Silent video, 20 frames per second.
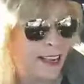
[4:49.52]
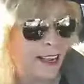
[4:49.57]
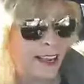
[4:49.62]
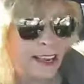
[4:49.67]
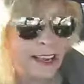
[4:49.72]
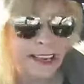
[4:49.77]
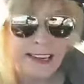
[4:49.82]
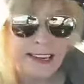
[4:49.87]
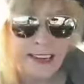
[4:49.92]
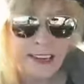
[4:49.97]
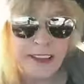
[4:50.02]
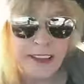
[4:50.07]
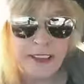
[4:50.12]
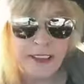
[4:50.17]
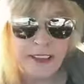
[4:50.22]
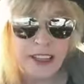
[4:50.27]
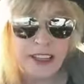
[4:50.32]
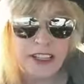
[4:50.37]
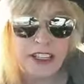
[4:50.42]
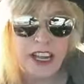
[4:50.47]
and
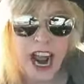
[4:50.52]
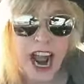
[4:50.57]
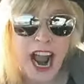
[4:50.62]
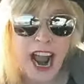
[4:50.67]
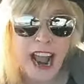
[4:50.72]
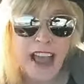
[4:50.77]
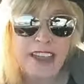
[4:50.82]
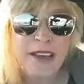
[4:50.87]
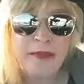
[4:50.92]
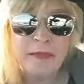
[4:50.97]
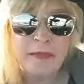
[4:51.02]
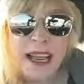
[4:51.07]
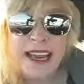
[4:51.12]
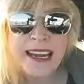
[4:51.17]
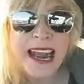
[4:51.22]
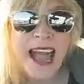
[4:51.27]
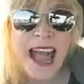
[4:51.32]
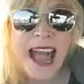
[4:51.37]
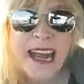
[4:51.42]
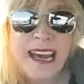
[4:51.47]
the guy that
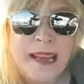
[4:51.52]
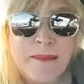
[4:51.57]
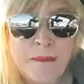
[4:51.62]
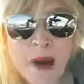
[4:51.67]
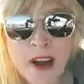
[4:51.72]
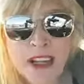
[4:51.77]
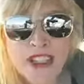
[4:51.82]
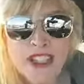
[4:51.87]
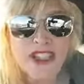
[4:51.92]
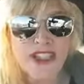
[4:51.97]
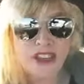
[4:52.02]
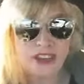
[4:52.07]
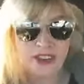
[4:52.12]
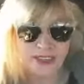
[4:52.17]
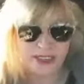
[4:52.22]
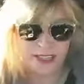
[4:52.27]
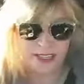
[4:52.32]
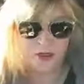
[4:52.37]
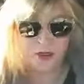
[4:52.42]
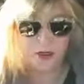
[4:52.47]
played Eddie Munster
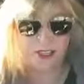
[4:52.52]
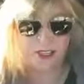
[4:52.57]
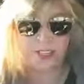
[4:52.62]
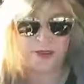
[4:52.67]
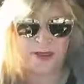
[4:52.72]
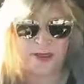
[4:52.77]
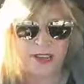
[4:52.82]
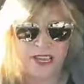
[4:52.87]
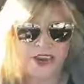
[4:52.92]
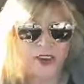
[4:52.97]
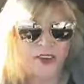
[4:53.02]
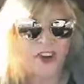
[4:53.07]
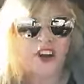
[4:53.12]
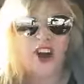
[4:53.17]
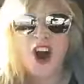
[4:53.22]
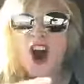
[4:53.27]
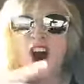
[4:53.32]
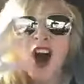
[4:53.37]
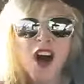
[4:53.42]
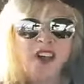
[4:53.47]
is going to be there, and
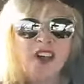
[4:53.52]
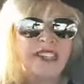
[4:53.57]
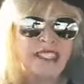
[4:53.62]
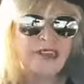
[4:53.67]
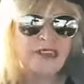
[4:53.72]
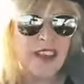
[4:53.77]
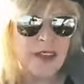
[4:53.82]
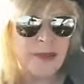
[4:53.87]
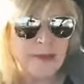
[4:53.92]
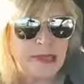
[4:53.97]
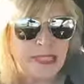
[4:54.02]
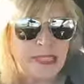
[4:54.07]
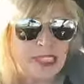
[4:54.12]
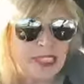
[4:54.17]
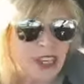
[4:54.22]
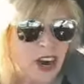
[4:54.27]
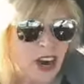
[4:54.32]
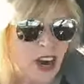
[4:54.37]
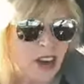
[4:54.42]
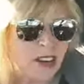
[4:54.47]
all these famous
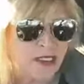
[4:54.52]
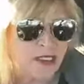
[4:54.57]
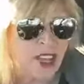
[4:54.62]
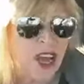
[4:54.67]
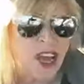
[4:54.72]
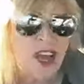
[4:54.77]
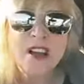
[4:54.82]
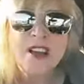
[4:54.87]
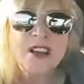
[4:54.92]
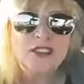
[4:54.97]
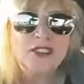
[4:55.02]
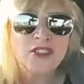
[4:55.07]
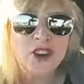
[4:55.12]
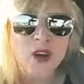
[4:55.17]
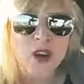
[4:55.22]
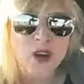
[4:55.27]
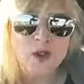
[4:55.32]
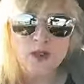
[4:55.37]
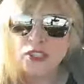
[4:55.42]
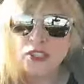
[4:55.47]
stars.
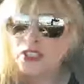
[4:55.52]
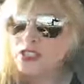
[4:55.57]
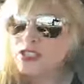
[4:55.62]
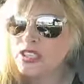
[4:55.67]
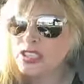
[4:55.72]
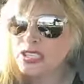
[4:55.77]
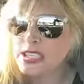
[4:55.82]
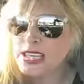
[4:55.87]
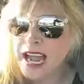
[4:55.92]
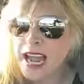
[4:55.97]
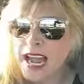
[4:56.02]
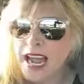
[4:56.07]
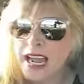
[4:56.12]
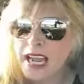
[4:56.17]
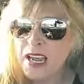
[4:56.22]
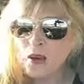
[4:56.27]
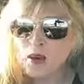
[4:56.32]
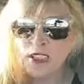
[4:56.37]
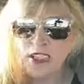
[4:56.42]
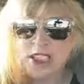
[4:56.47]
So
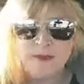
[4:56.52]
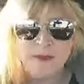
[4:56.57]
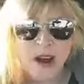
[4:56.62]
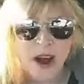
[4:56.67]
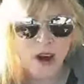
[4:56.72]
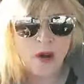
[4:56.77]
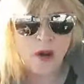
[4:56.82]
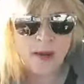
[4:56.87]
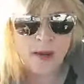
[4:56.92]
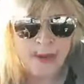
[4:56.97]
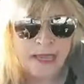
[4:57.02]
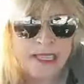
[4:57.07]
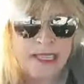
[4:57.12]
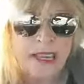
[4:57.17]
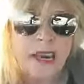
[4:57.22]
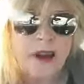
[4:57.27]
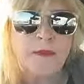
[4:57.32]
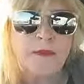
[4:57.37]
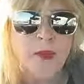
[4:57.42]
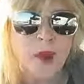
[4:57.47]
today or tomorrow, I'm going to
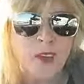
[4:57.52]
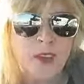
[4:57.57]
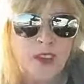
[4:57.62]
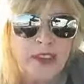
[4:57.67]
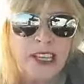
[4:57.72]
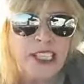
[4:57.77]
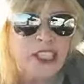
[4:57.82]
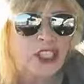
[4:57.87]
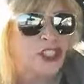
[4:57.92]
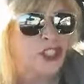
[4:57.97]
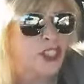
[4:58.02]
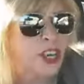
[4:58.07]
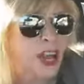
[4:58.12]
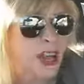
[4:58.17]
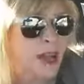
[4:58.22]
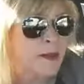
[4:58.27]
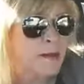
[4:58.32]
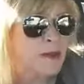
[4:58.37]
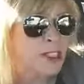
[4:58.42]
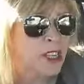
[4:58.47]
set up both of these
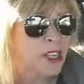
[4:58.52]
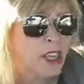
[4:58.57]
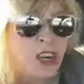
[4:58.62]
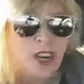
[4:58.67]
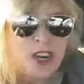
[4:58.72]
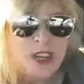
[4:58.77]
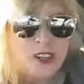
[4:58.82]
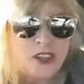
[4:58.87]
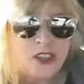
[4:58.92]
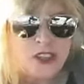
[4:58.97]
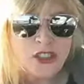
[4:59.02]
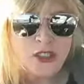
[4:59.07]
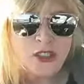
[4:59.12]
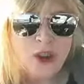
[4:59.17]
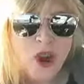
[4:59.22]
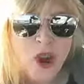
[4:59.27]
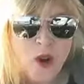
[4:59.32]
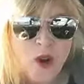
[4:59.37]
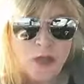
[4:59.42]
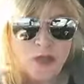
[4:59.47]
gems to
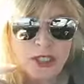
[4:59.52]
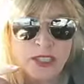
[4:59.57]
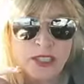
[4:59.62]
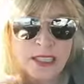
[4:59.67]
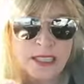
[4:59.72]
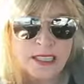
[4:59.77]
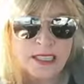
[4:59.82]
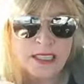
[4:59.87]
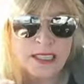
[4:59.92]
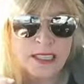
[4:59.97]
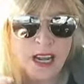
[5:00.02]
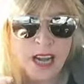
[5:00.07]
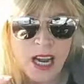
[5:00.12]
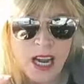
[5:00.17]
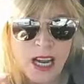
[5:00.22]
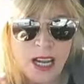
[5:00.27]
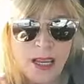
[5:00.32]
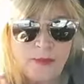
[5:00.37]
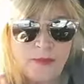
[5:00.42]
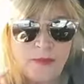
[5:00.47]
go to this
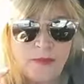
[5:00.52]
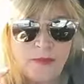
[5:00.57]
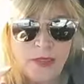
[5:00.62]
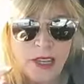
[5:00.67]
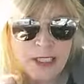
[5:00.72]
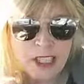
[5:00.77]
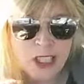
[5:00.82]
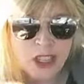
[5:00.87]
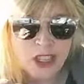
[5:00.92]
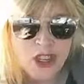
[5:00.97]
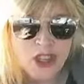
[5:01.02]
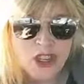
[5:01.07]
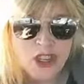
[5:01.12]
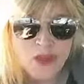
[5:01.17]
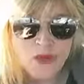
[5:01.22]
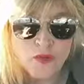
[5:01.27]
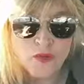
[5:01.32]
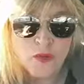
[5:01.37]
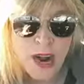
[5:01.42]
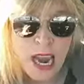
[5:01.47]
it's a
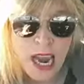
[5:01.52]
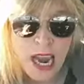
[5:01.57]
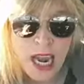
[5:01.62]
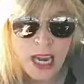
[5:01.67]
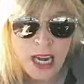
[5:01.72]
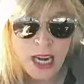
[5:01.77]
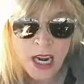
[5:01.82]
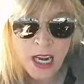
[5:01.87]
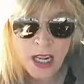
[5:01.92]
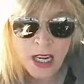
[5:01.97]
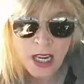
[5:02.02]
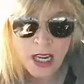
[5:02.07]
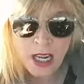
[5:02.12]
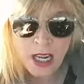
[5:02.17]
train